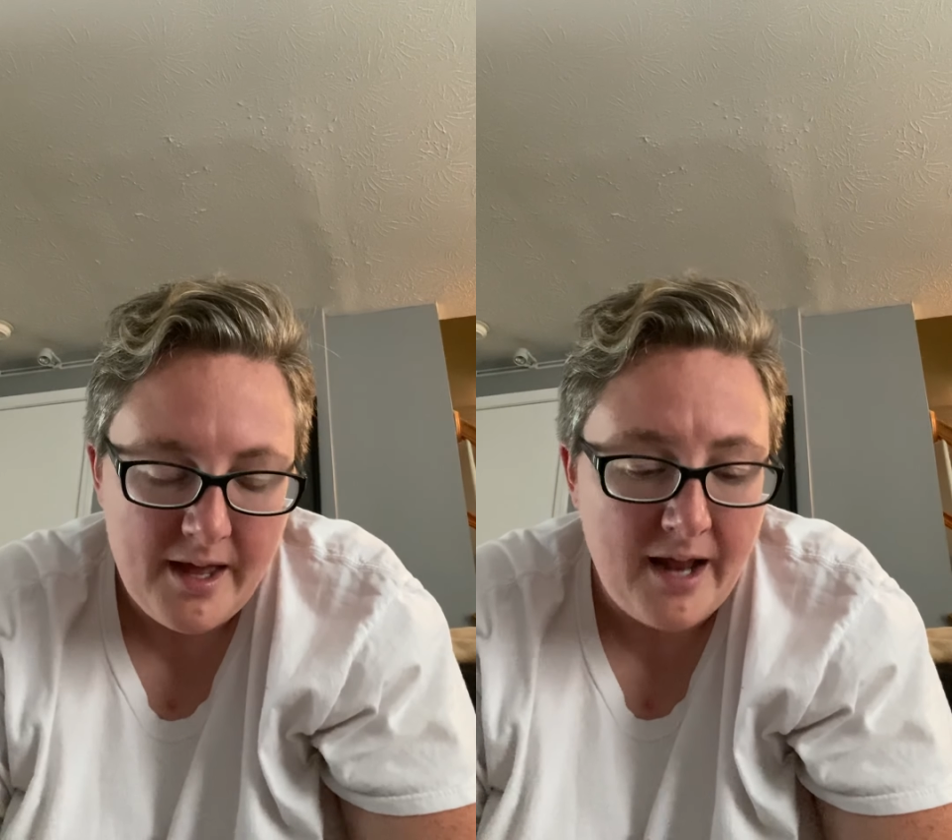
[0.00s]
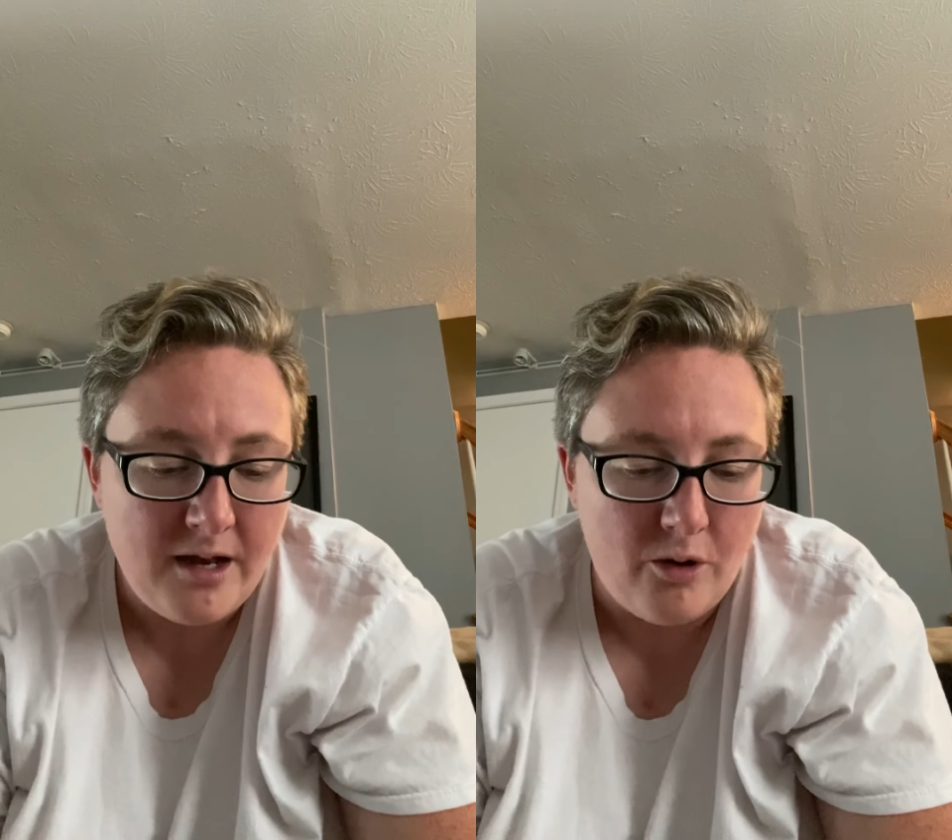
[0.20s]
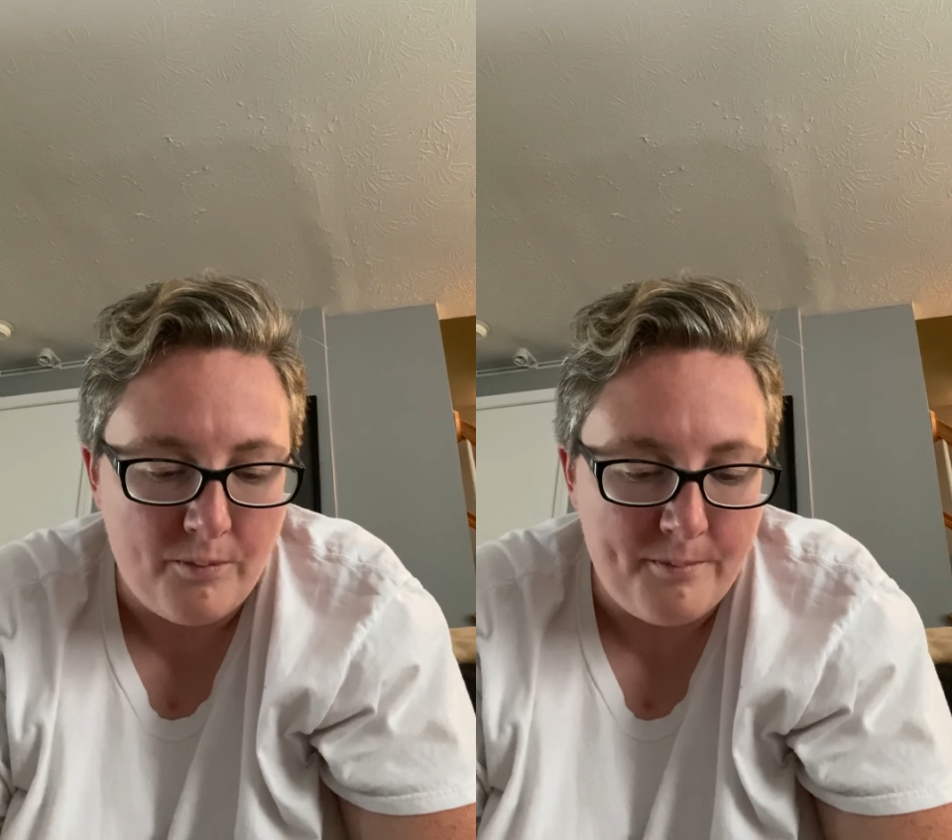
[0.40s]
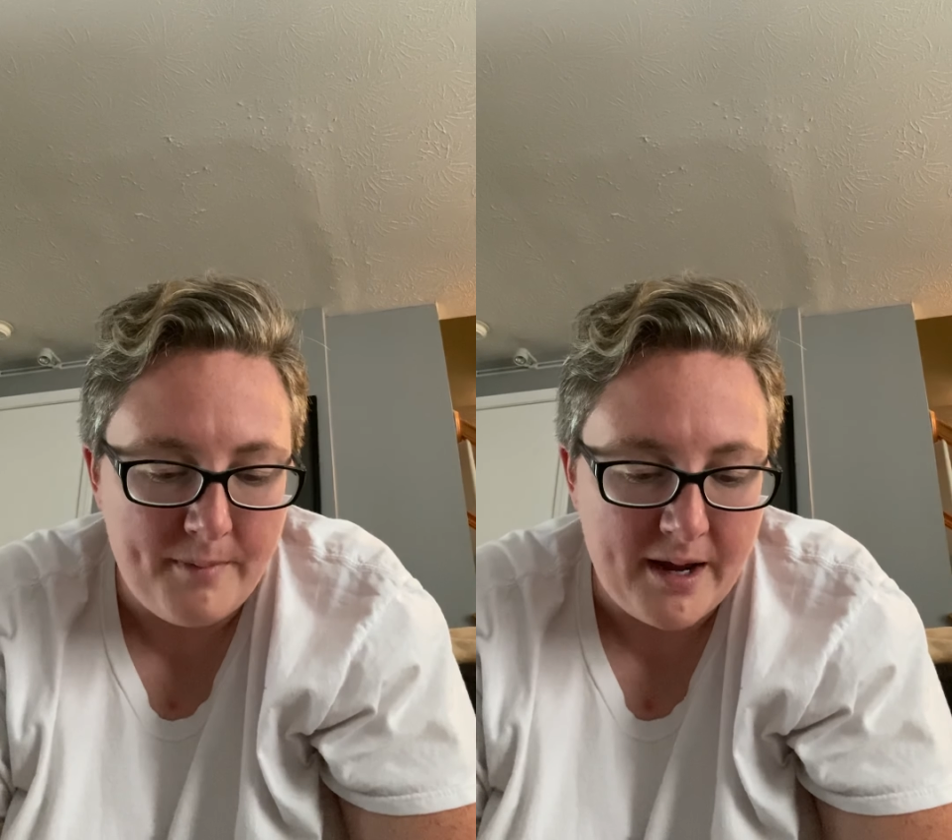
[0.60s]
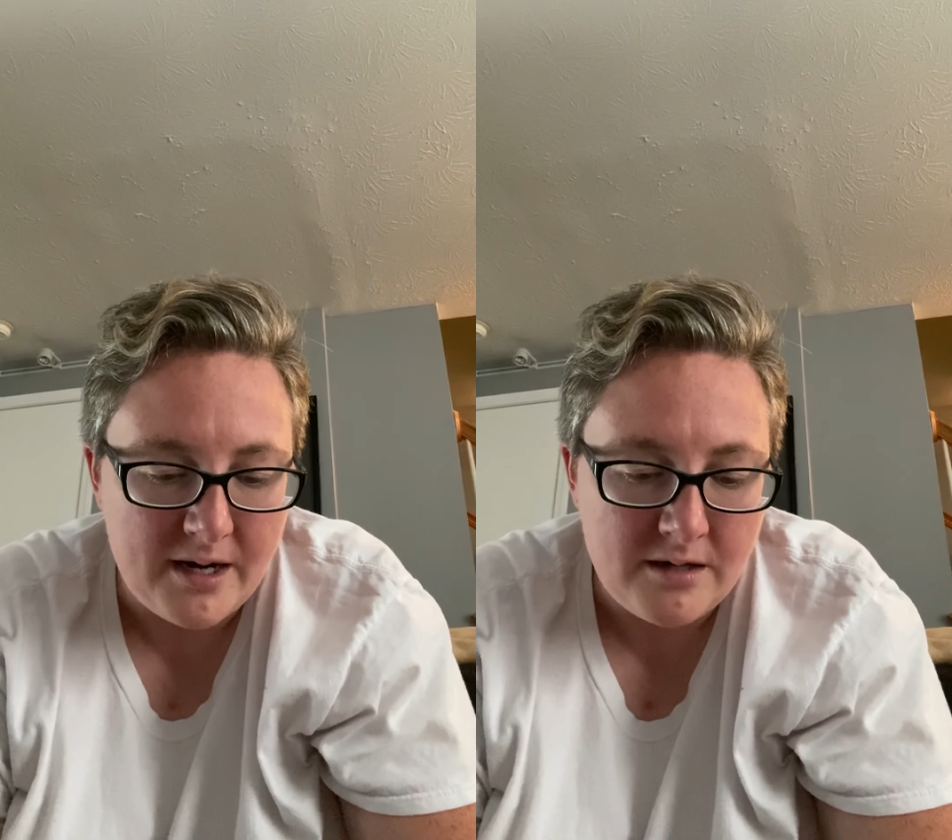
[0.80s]
Hello,
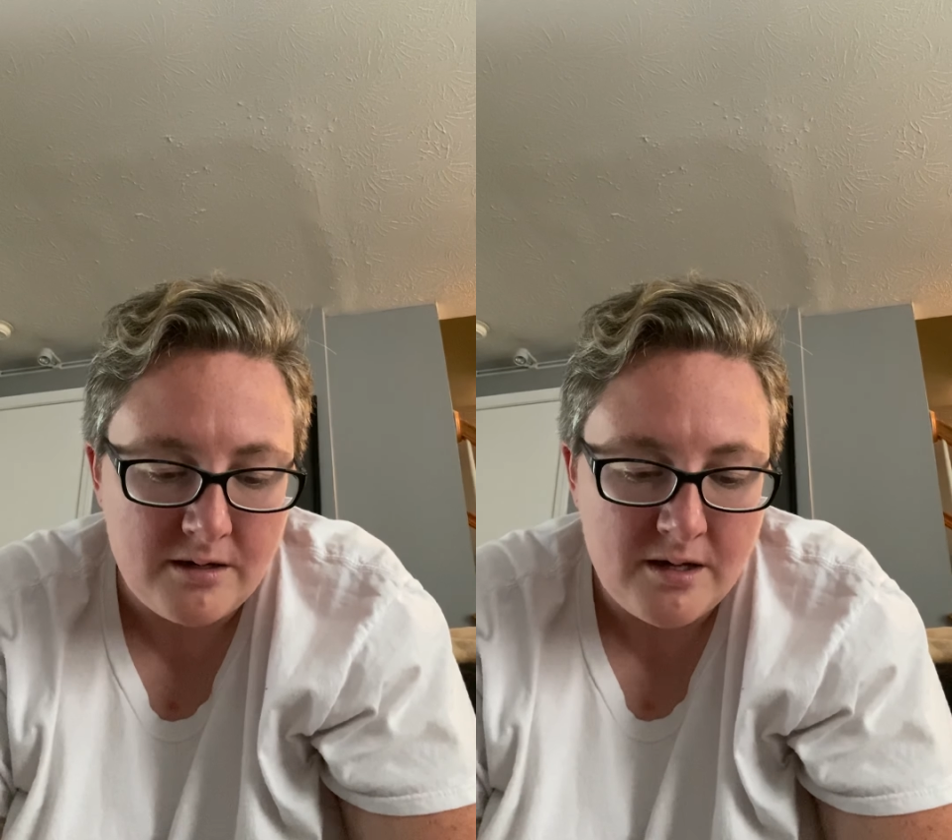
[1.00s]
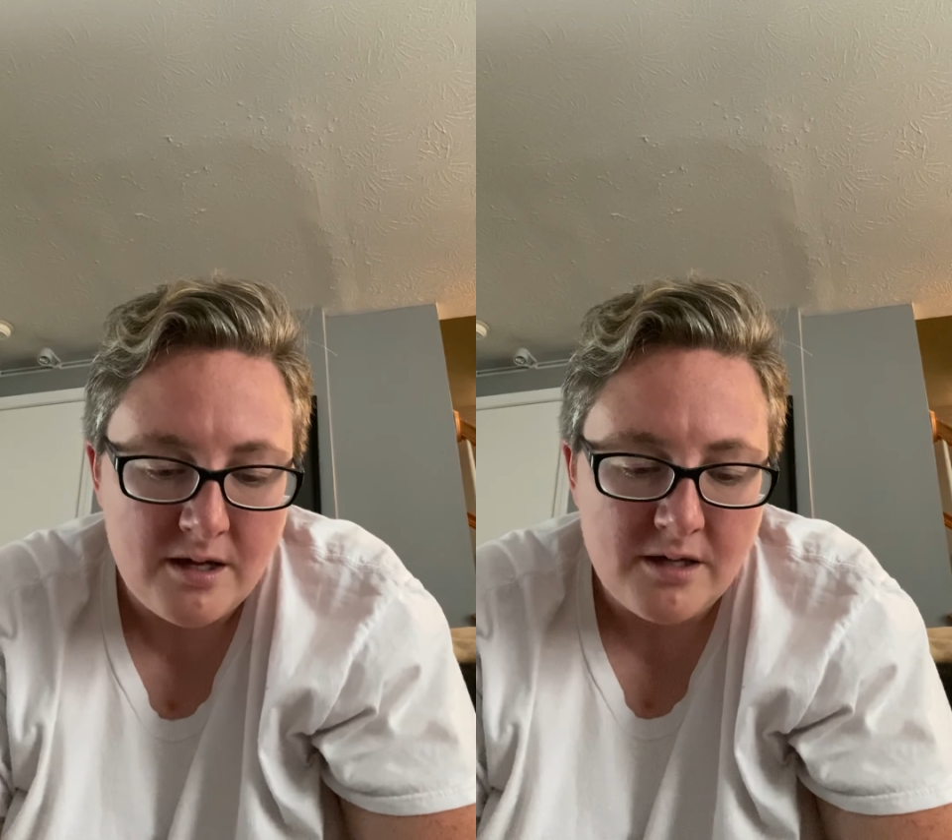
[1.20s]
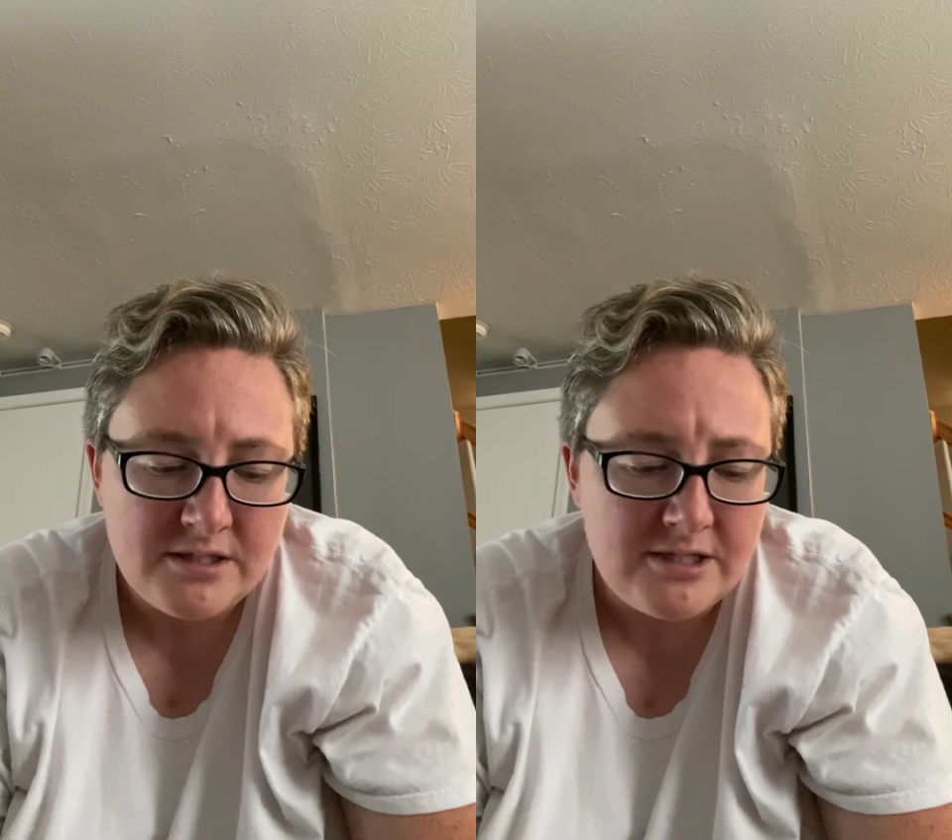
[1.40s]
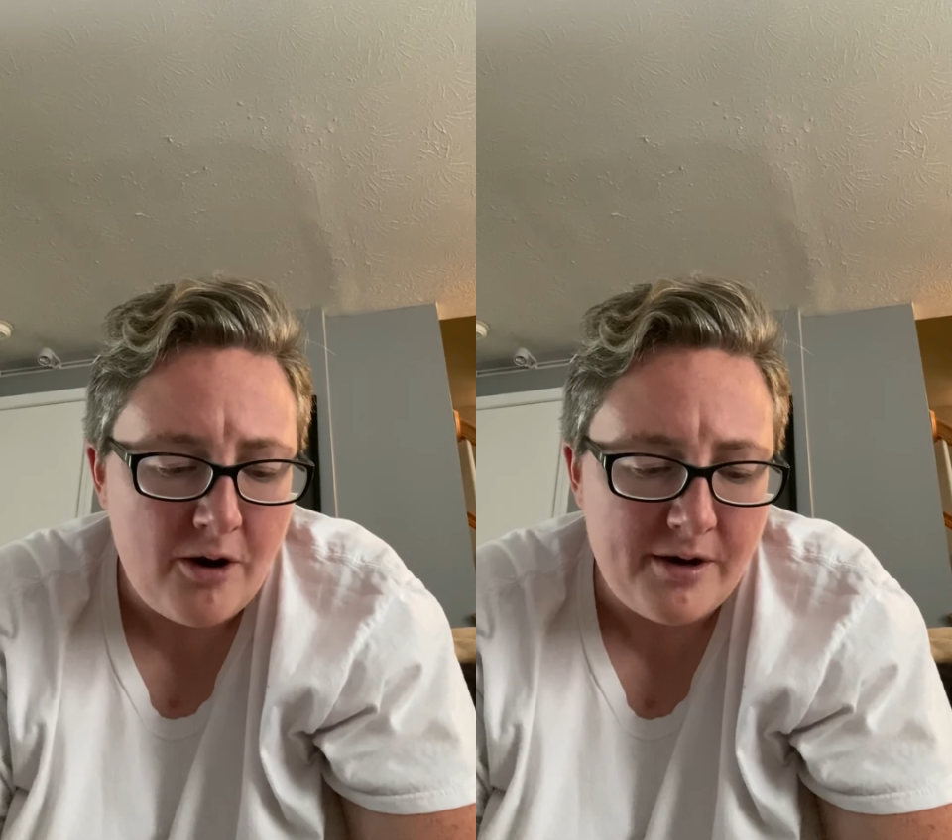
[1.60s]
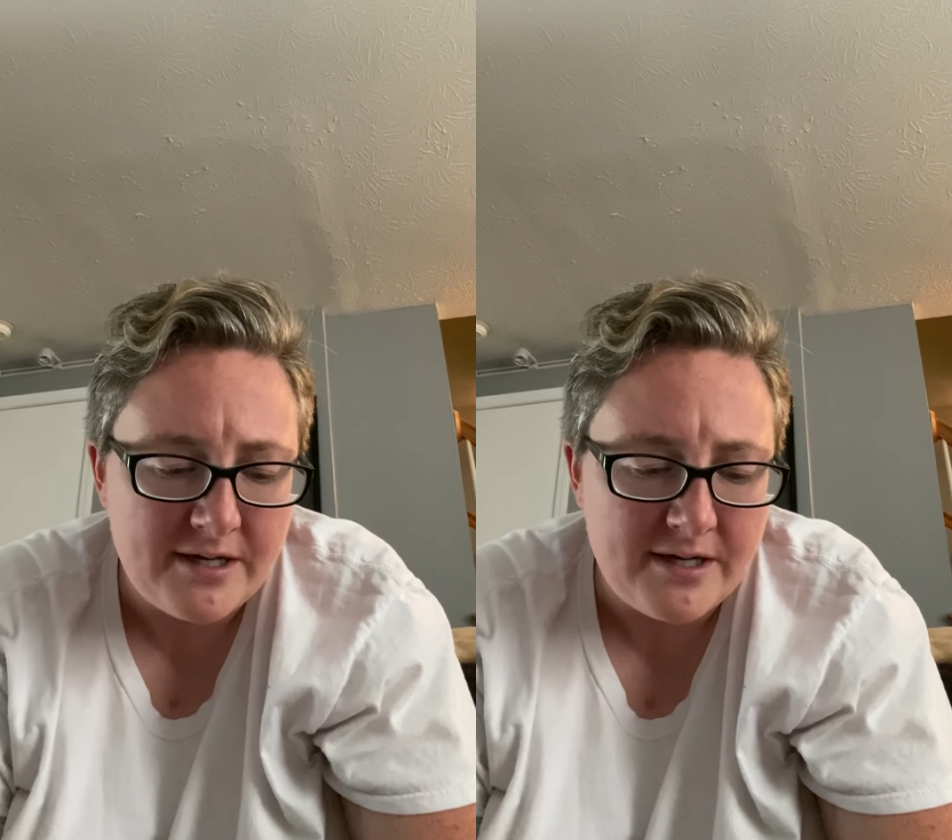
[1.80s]
Mater. Sorry